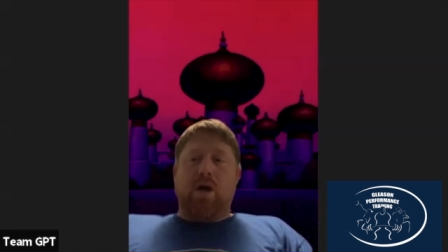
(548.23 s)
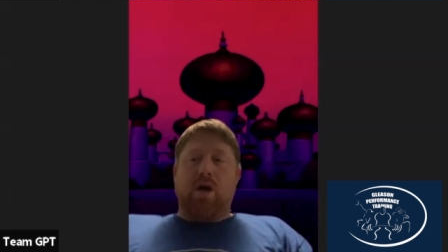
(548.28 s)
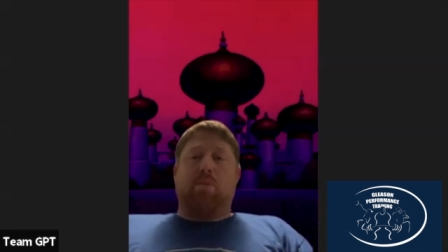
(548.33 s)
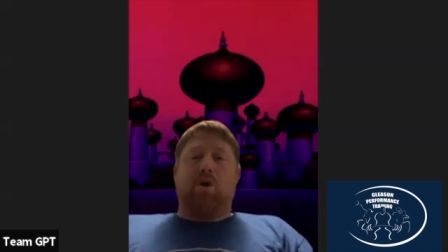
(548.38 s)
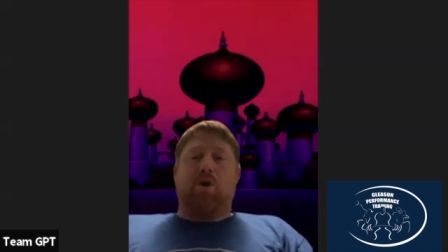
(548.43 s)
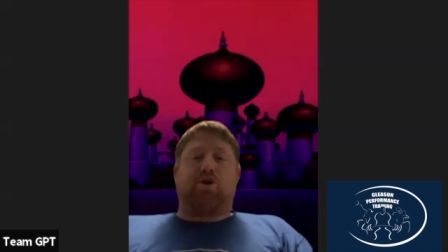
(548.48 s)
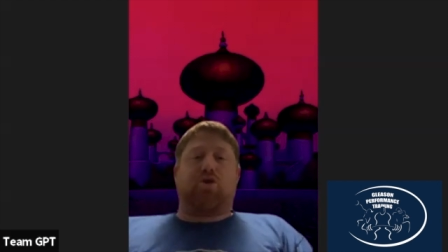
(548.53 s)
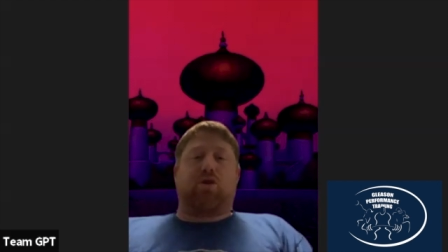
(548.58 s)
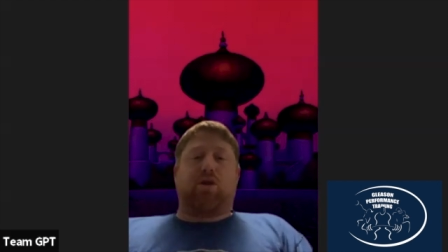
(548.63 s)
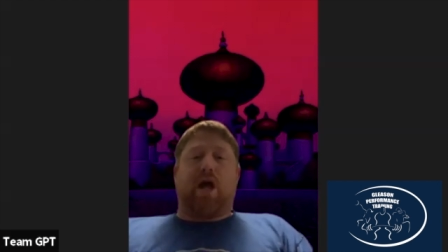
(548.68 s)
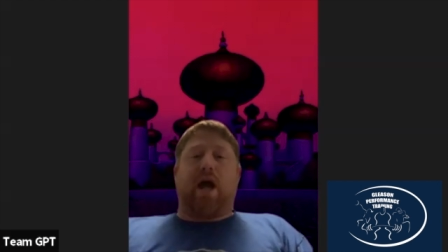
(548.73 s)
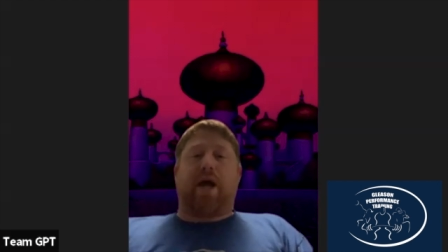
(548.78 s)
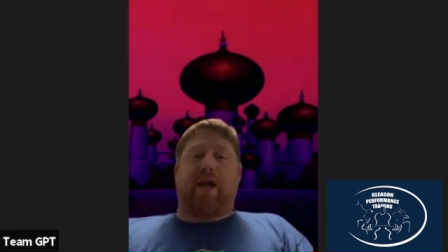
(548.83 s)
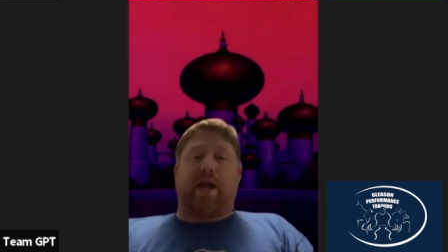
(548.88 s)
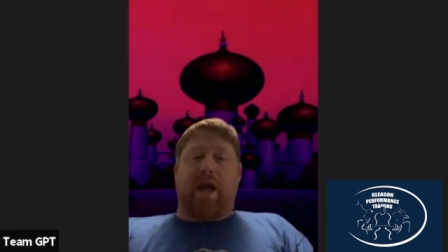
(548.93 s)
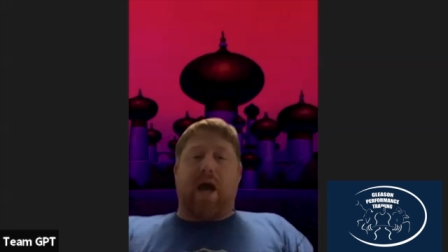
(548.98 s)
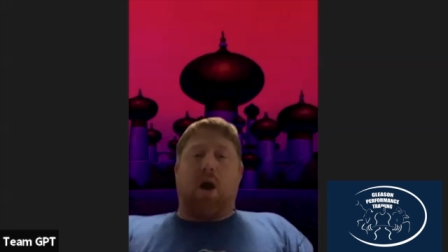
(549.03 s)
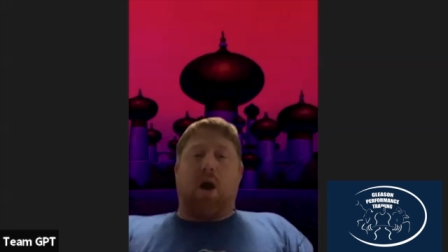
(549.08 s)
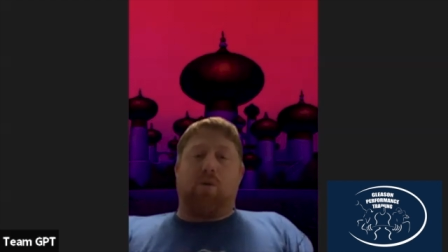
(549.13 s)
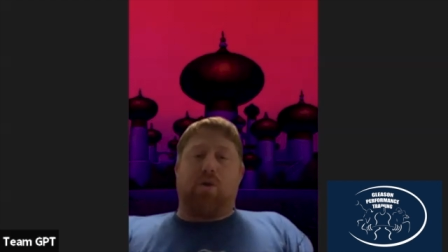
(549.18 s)
but you're
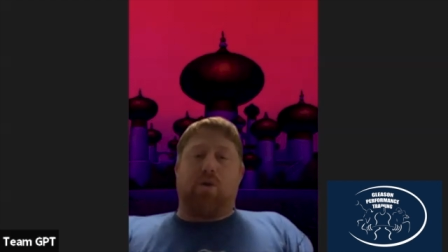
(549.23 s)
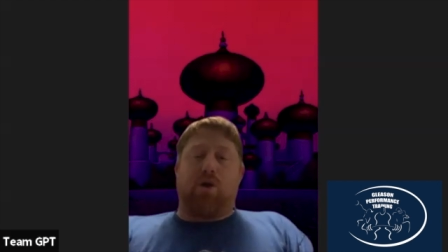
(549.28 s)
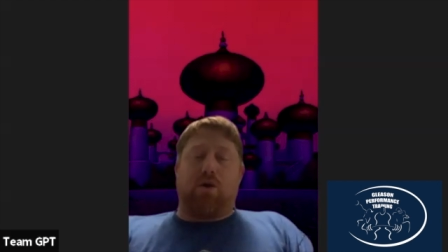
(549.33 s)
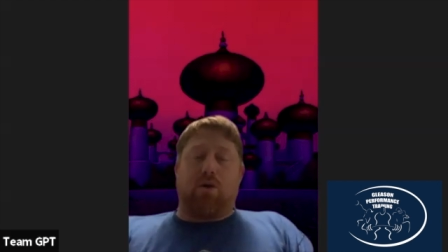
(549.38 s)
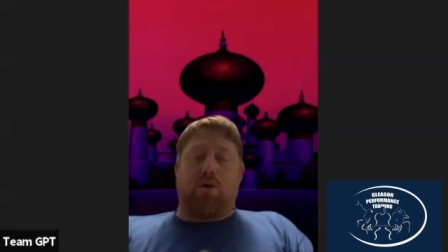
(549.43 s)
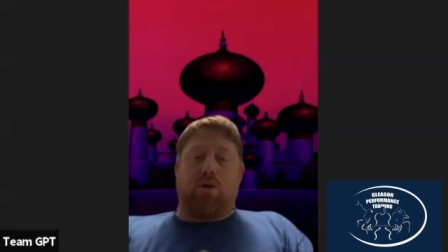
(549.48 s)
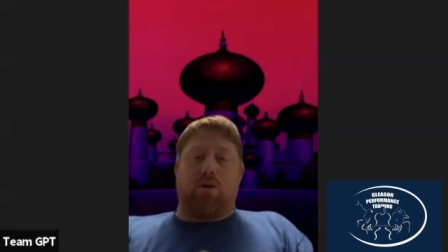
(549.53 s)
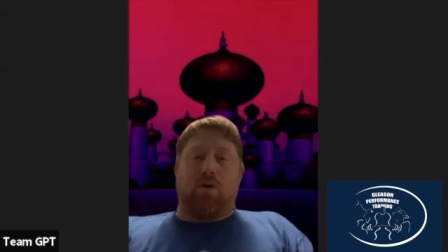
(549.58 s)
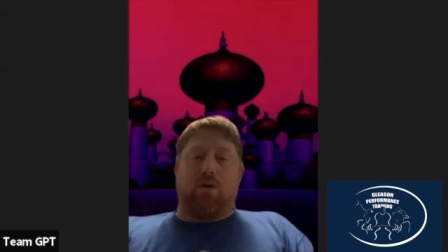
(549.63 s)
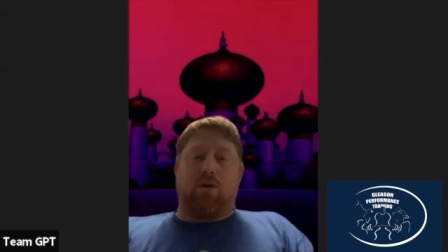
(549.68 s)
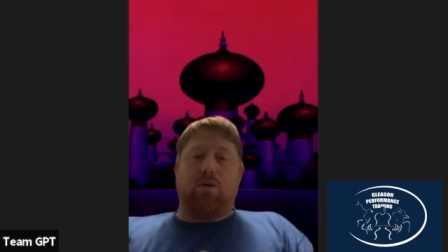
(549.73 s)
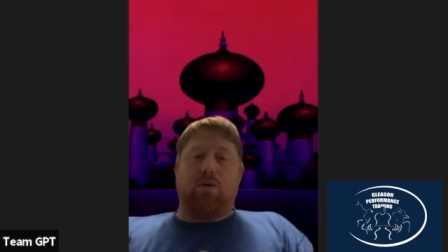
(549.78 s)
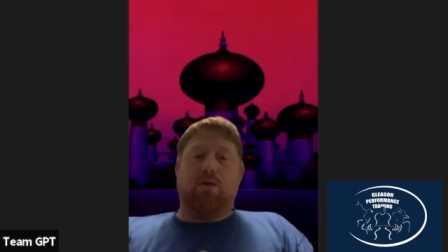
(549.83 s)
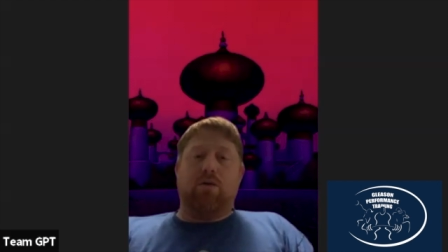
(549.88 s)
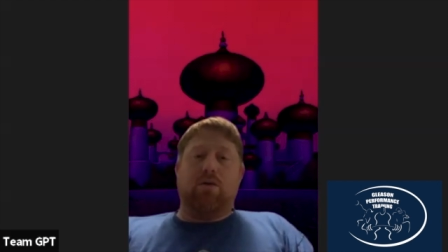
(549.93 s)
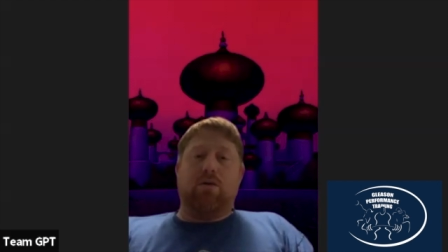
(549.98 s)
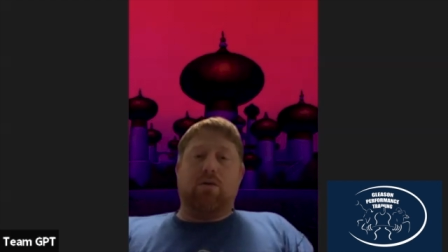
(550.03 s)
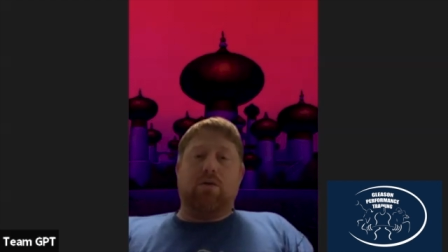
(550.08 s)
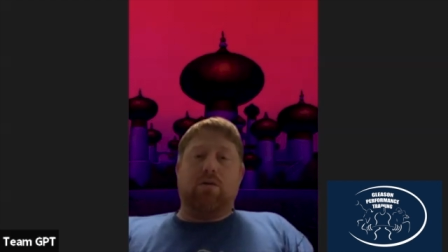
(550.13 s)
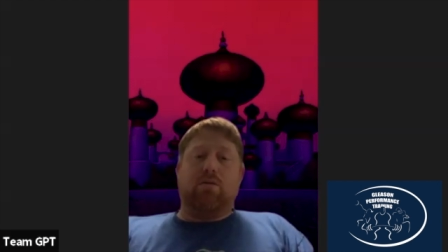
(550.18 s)
locking out your
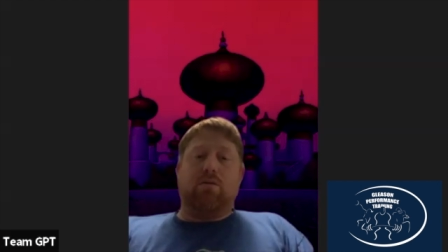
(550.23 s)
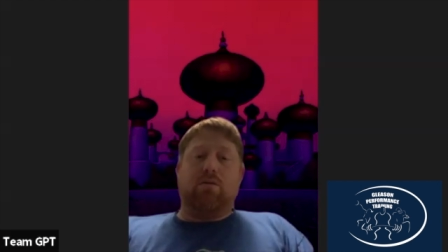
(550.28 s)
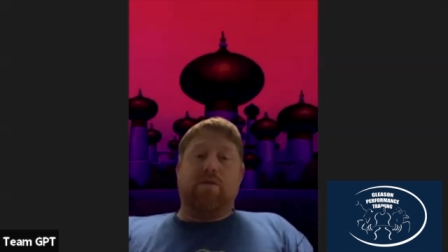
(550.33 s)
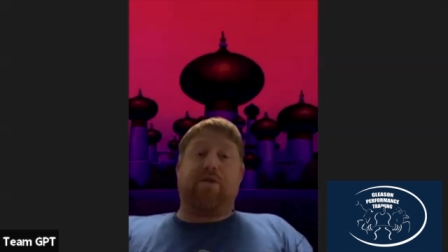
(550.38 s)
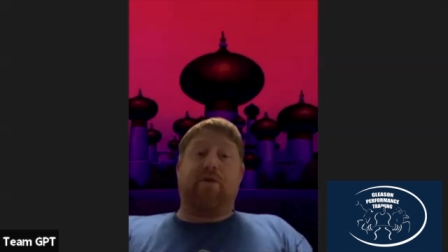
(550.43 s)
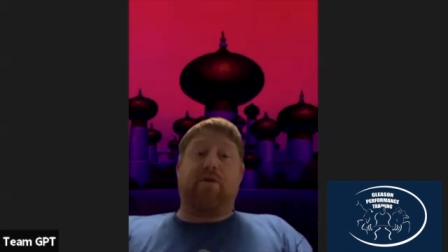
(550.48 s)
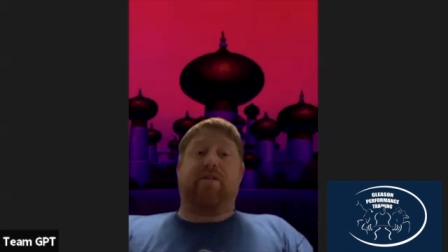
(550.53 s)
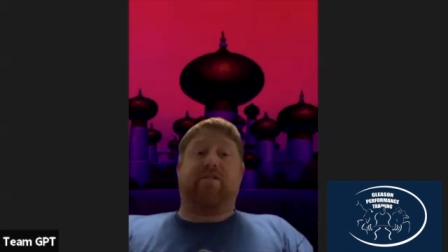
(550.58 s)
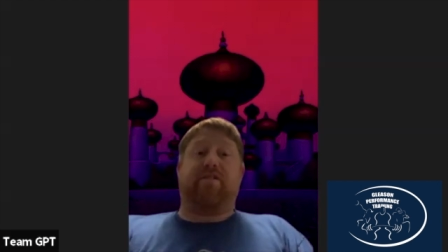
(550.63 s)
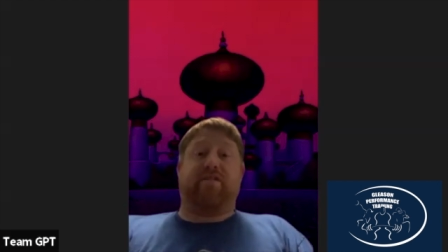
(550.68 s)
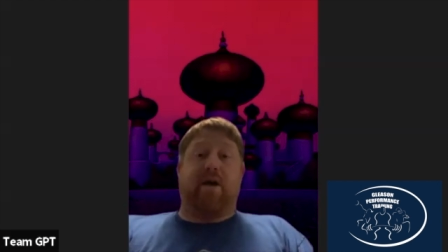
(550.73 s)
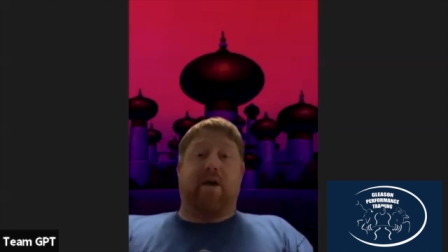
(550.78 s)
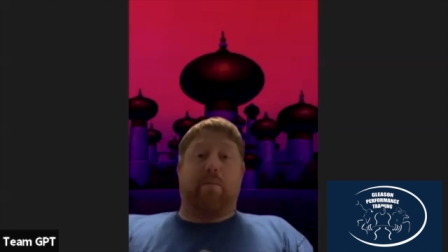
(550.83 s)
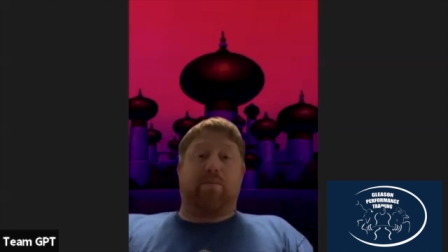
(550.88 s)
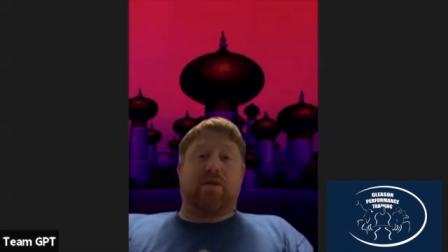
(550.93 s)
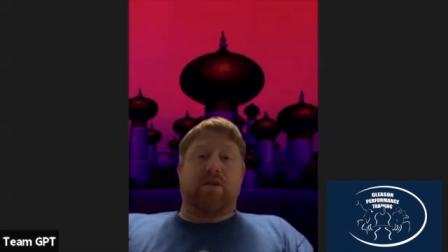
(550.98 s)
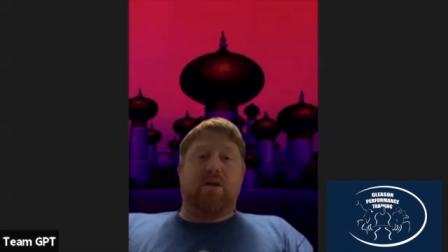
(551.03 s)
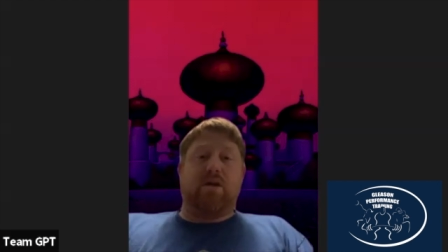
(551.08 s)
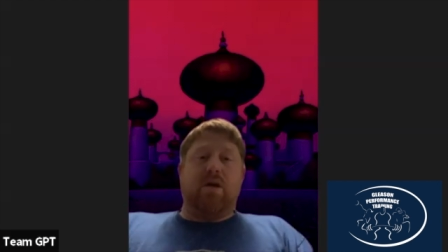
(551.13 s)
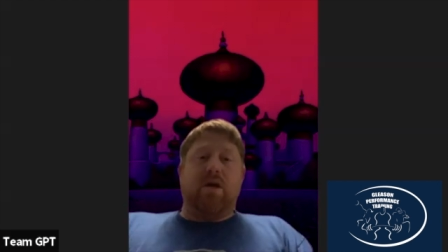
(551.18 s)
third
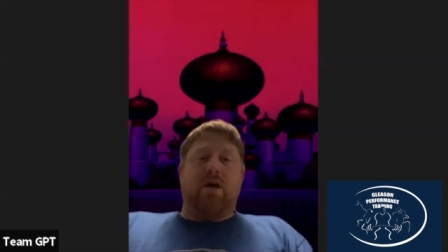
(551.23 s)
attempt.